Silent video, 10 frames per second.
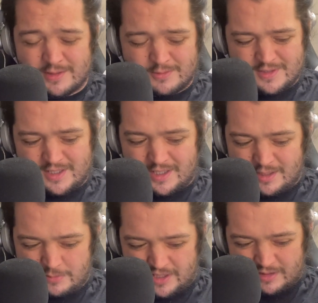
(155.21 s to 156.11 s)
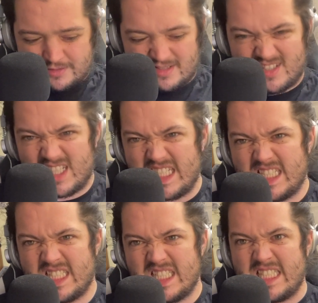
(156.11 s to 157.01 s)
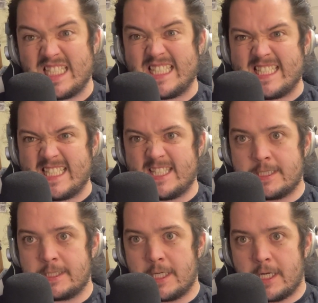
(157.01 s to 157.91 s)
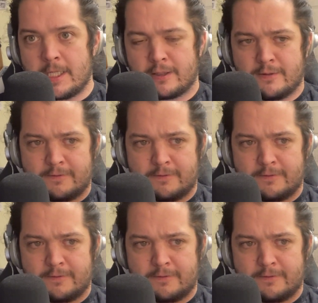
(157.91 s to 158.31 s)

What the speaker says: I wasn't seeing anybody. I was just sitting in the dark,